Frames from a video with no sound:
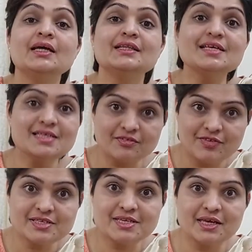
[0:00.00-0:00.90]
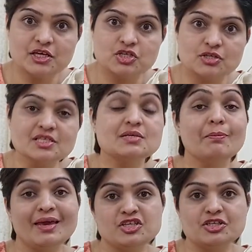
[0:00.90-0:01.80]
These investigations
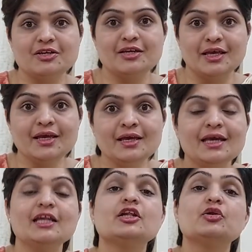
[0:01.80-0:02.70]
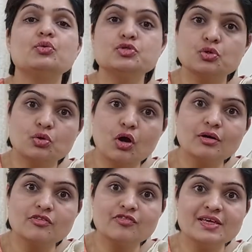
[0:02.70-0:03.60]
majorly include
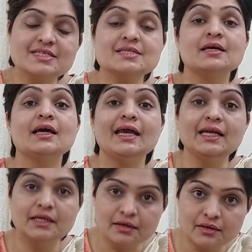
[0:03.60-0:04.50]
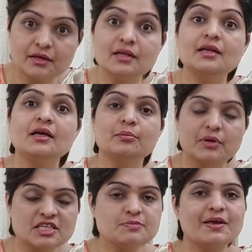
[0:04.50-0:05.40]
sonographies, internal,
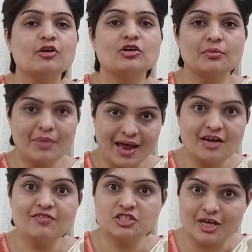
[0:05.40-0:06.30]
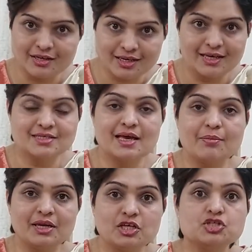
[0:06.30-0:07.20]
per-speculum and vaginal
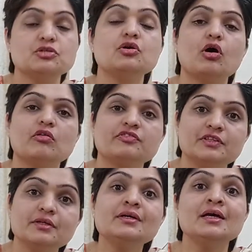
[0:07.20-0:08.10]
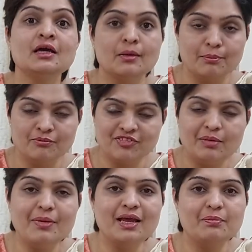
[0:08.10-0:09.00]
examination of the
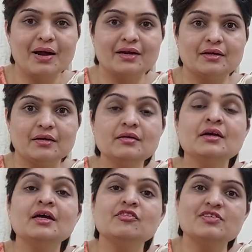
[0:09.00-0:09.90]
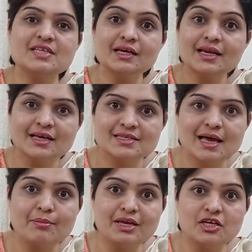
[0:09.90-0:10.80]
female partner, physical
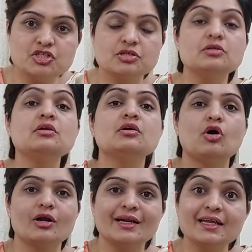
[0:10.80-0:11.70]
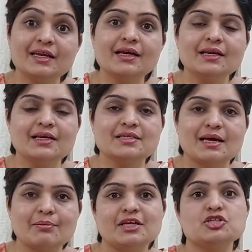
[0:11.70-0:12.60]
examination or clinical
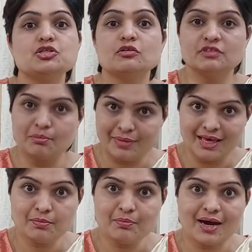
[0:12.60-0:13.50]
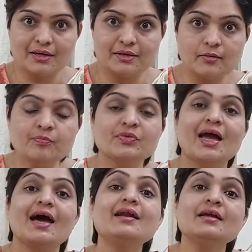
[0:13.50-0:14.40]
examination of the male partner,
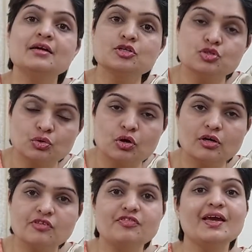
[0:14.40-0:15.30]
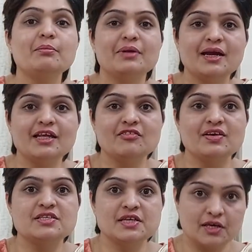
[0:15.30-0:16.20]
and sonography and blood
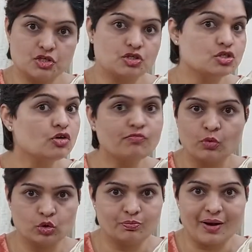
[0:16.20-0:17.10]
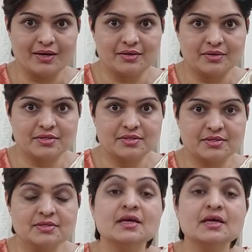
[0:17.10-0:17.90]
investigations of both partners.